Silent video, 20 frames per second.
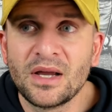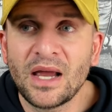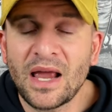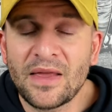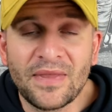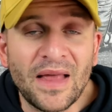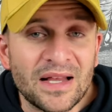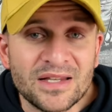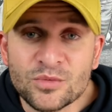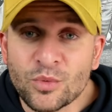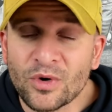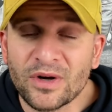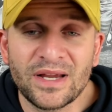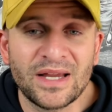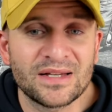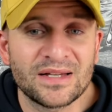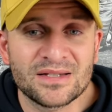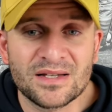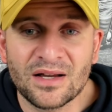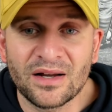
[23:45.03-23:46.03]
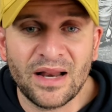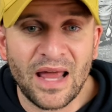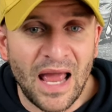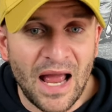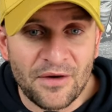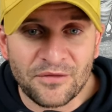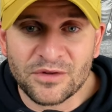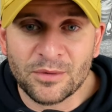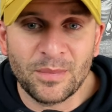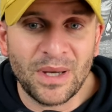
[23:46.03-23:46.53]
And that's where he's going to
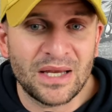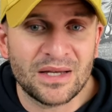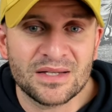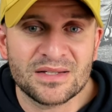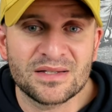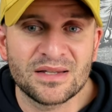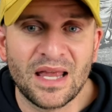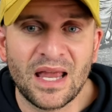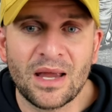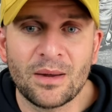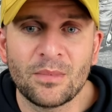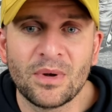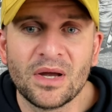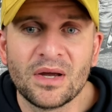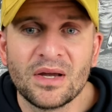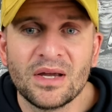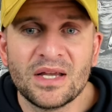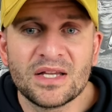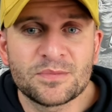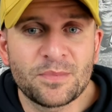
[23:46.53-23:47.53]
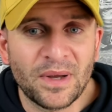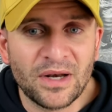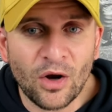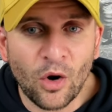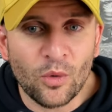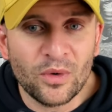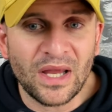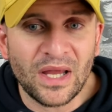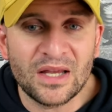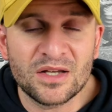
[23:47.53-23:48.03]
have to make his name. He's been
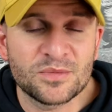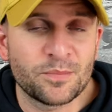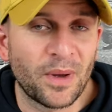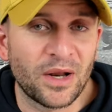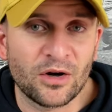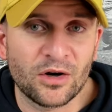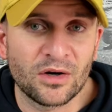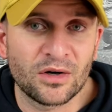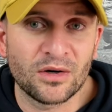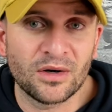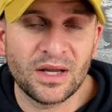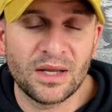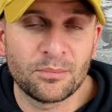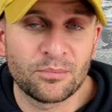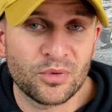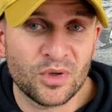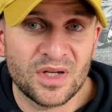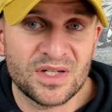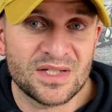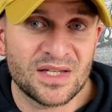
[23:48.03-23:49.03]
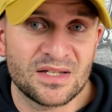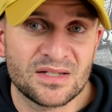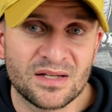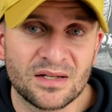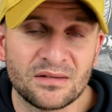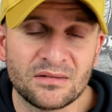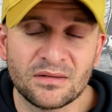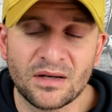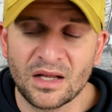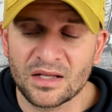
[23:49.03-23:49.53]
okay. He's better in
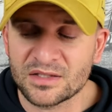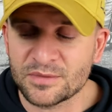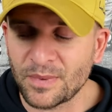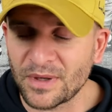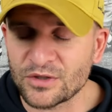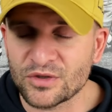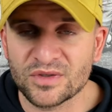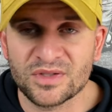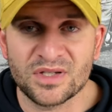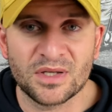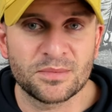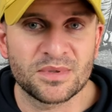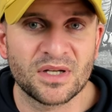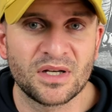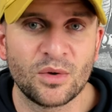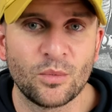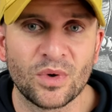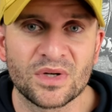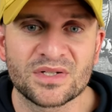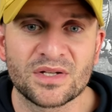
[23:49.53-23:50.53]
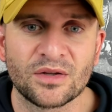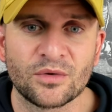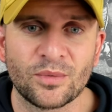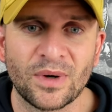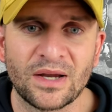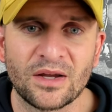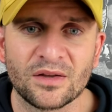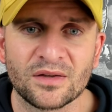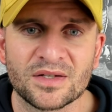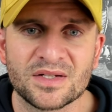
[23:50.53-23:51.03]
preseason on special teams than he was in the
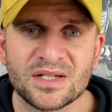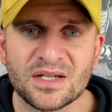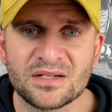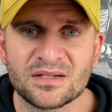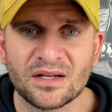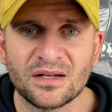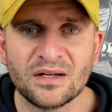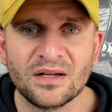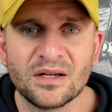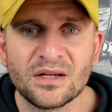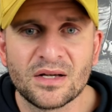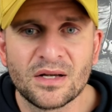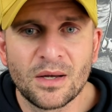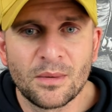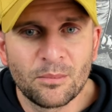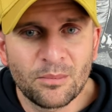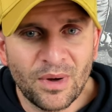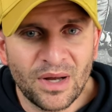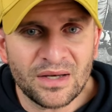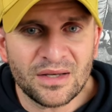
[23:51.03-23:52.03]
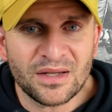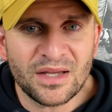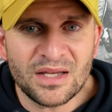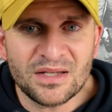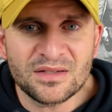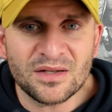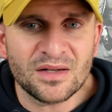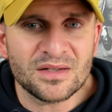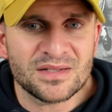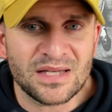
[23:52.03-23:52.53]
regular season. But he
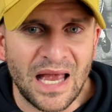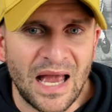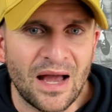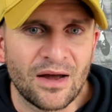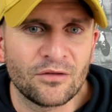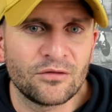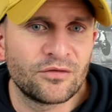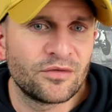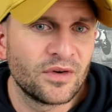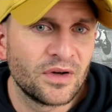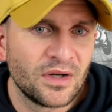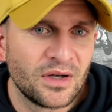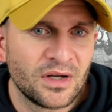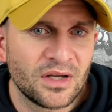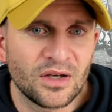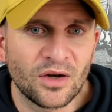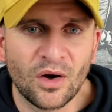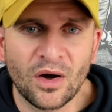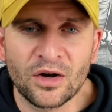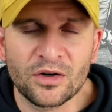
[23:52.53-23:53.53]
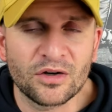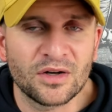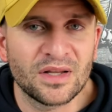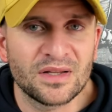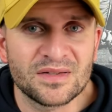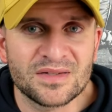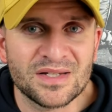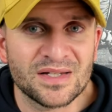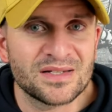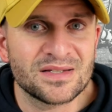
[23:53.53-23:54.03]
does have, you know, one
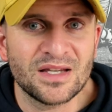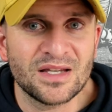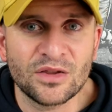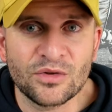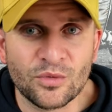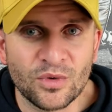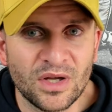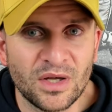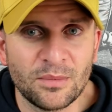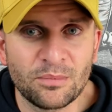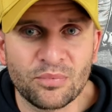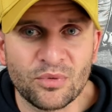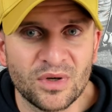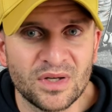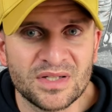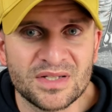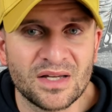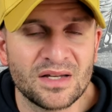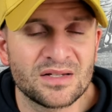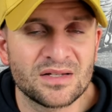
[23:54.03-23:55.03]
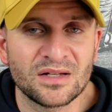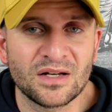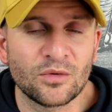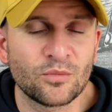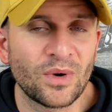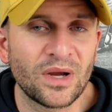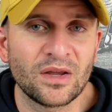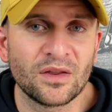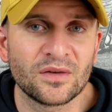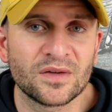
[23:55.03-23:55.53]
hundred sixty-three preseason and
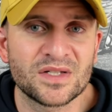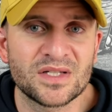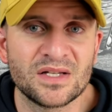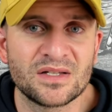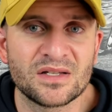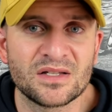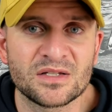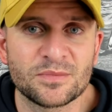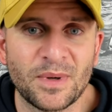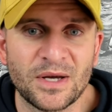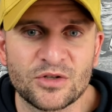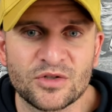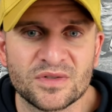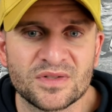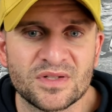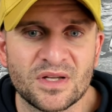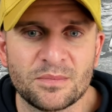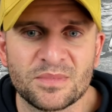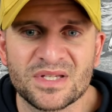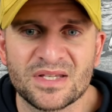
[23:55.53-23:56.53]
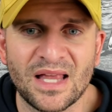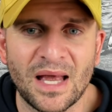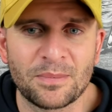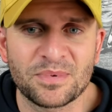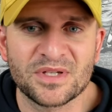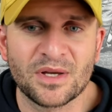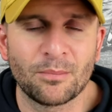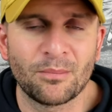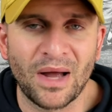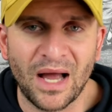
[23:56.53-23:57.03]
regular season special team snaps
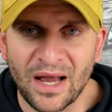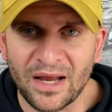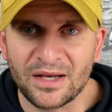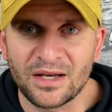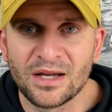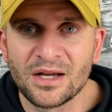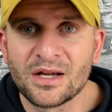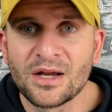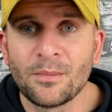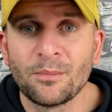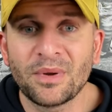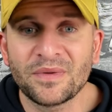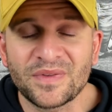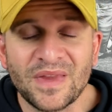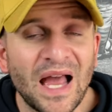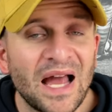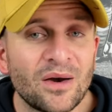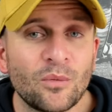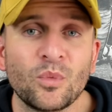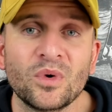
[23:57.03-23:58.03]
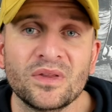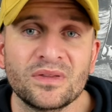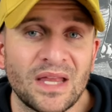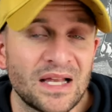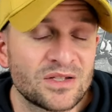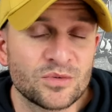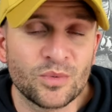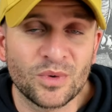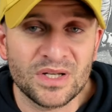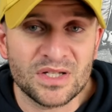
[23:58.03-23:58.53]
combined. But that
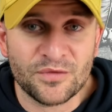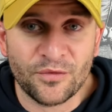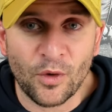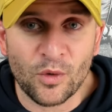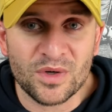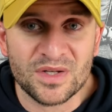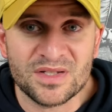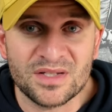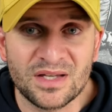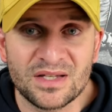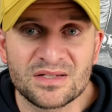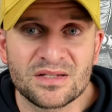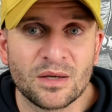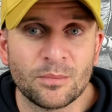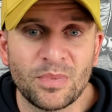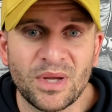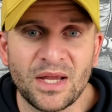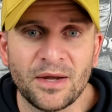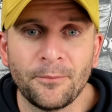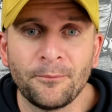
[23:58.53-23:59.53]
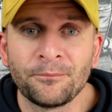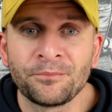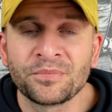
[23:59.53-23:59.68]
that's what his focus needs to be.